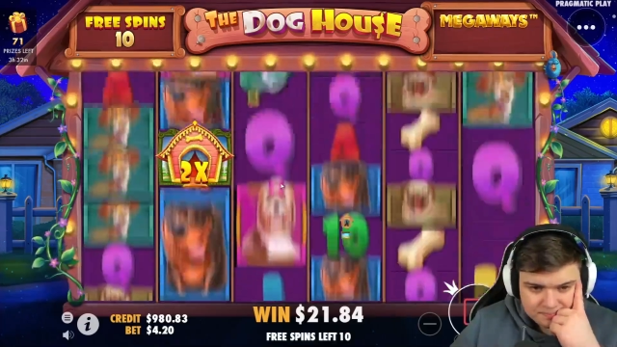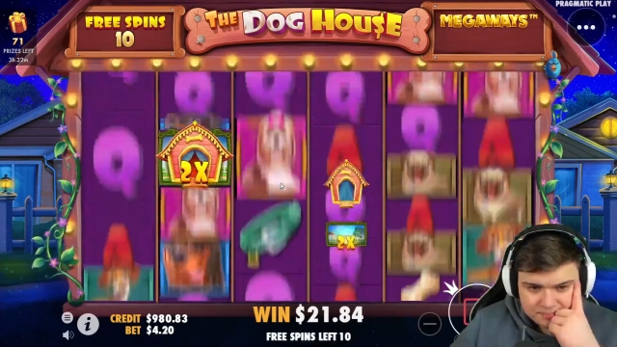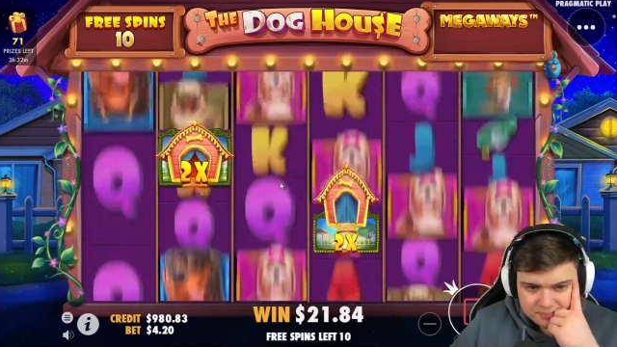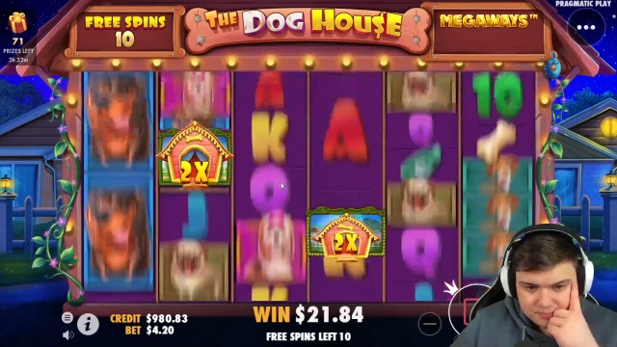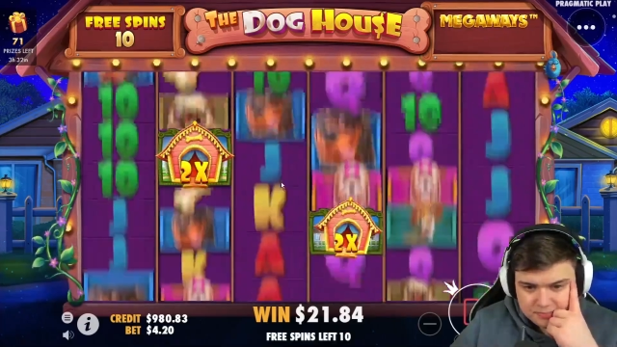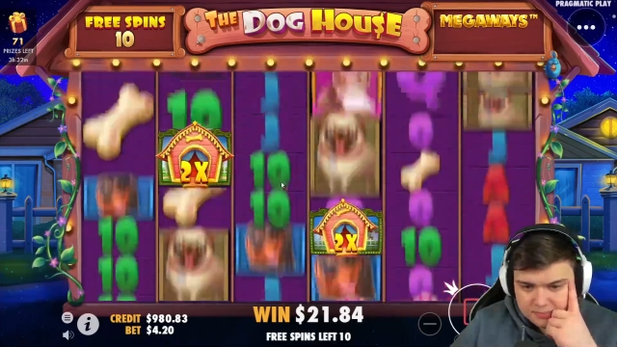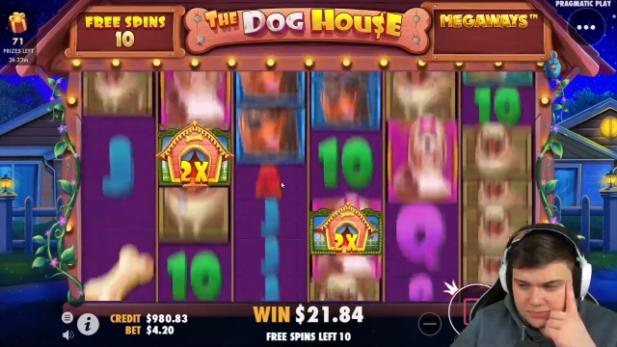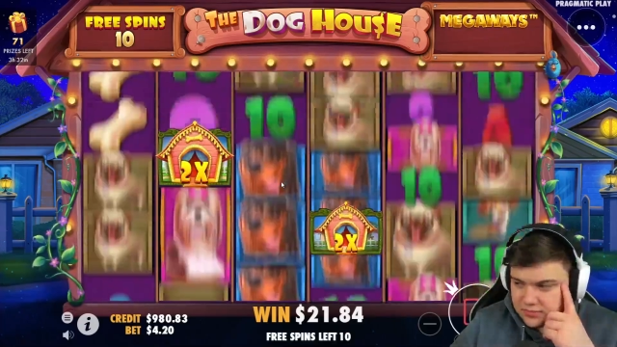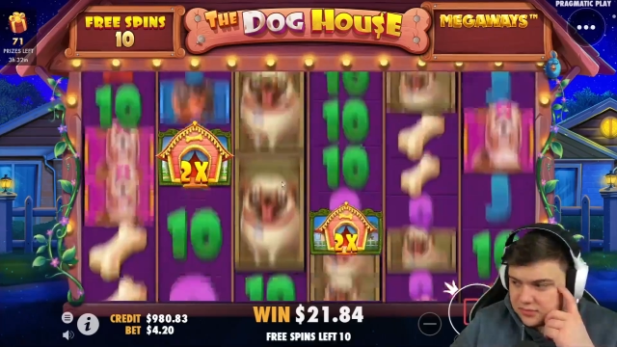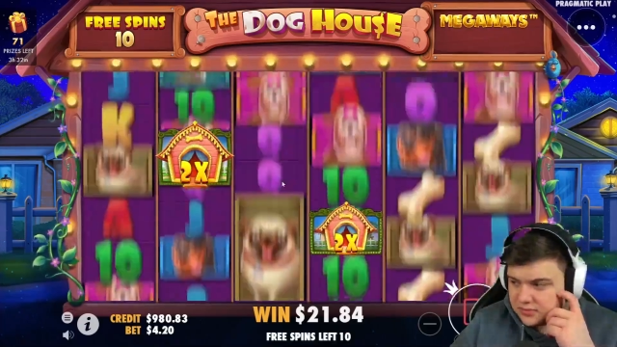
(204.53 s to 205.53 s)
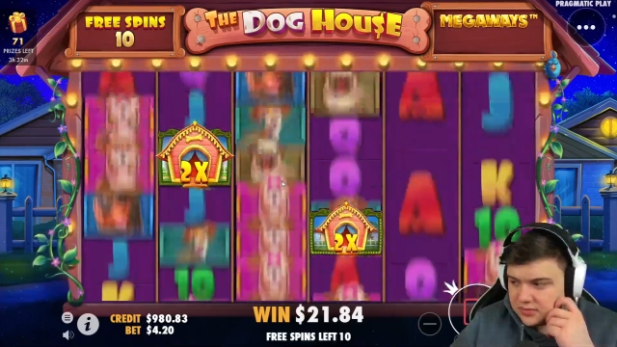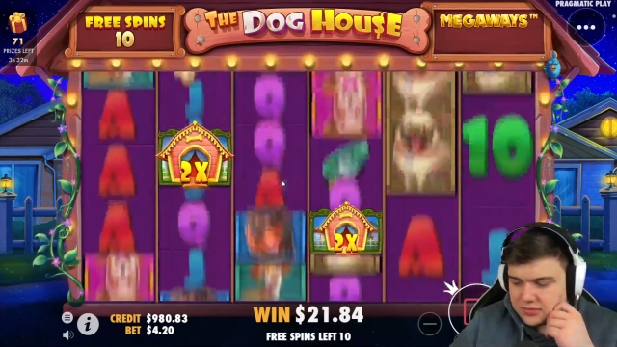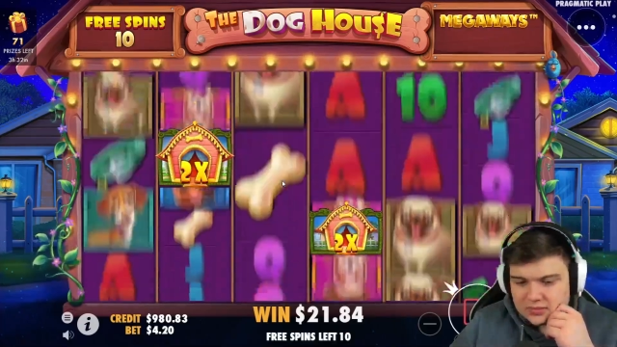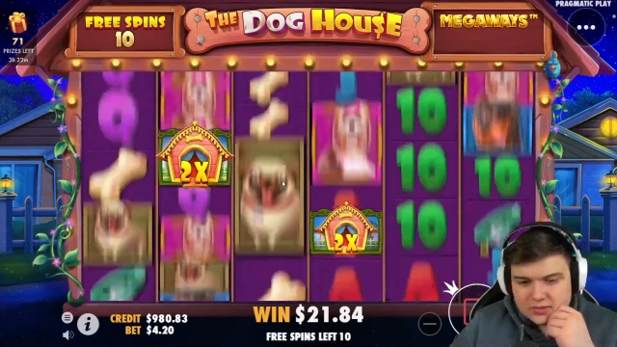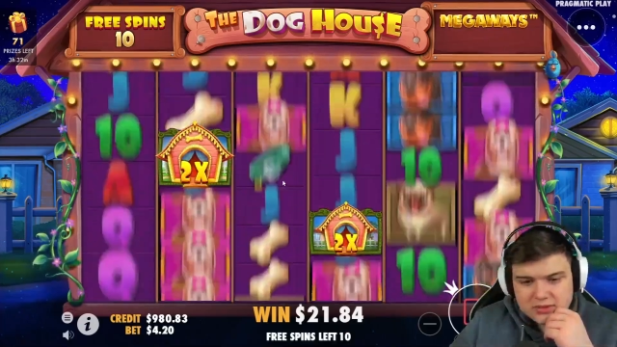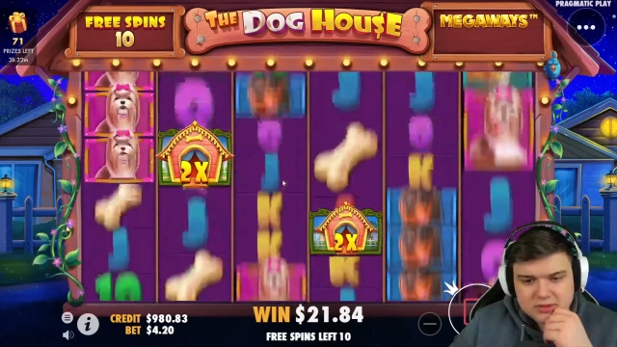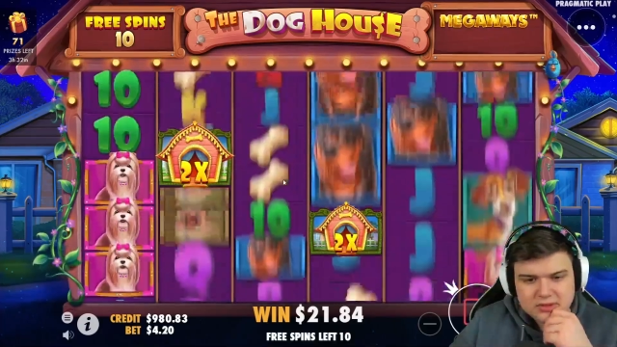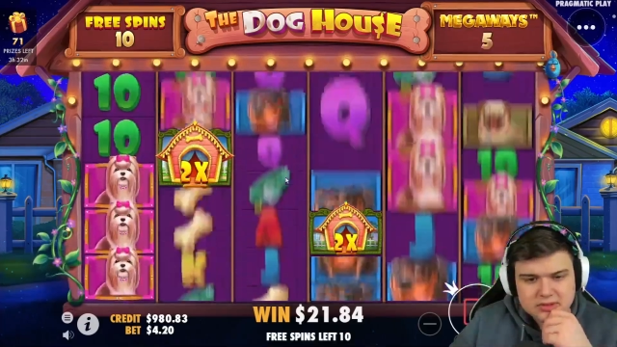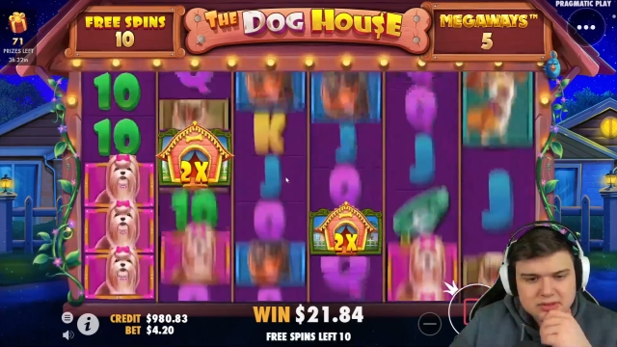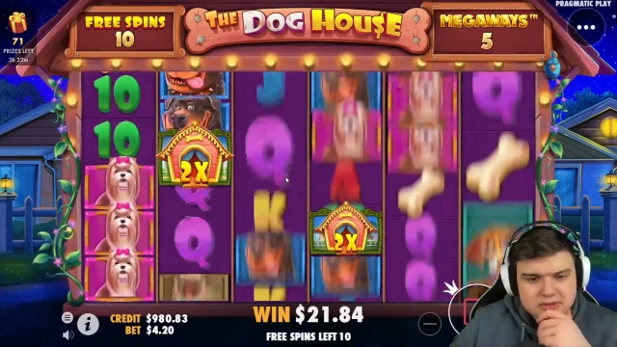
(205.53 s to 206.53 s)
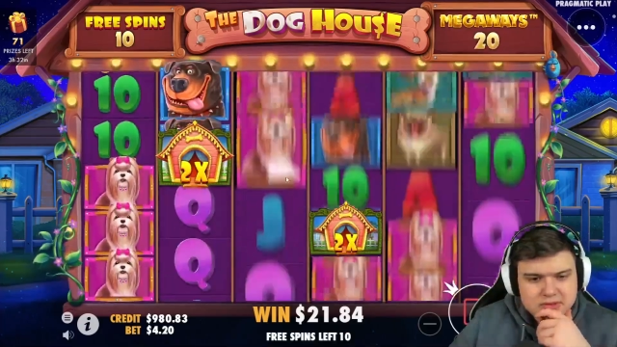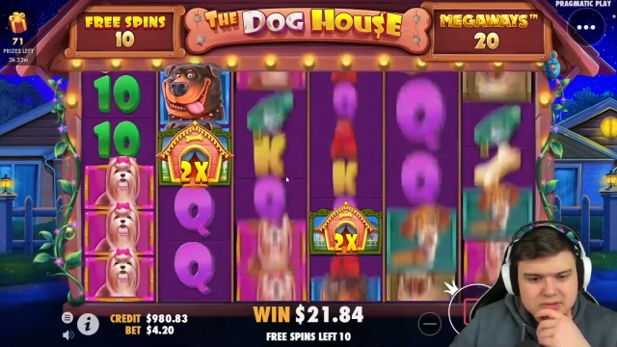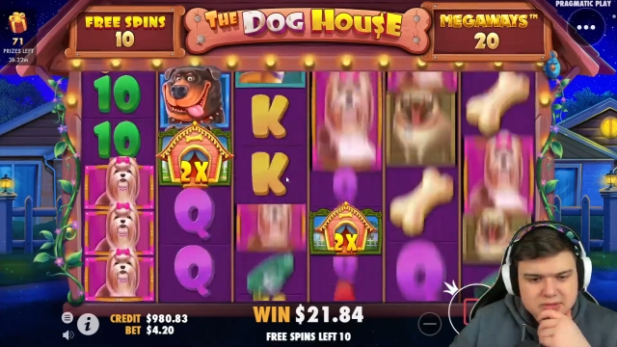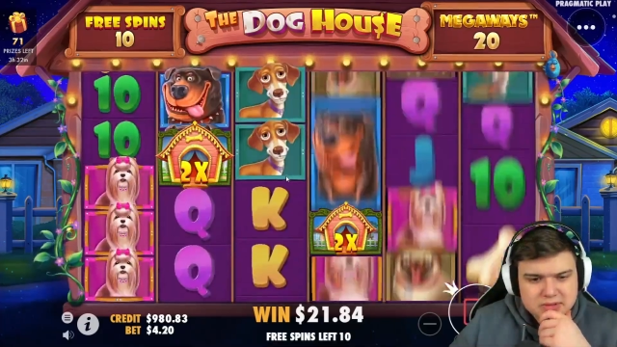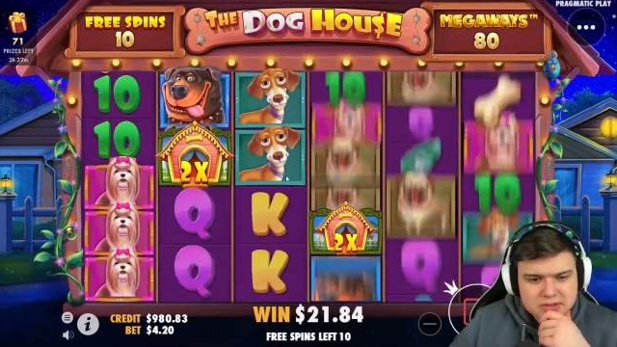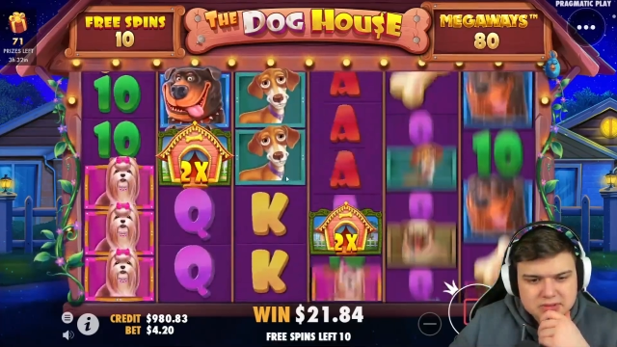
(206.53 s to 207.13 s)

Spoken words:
(silence)